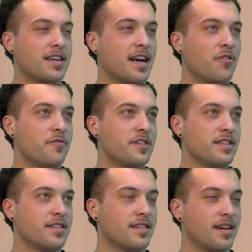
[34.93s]
an outfit,
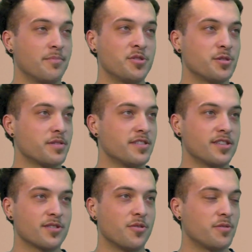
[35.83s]
I'm usually
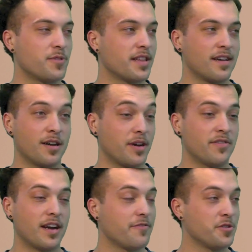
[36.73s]
just going with
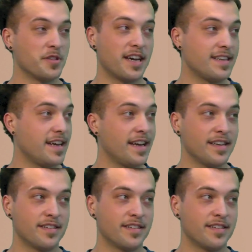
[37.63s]
however I feel that day.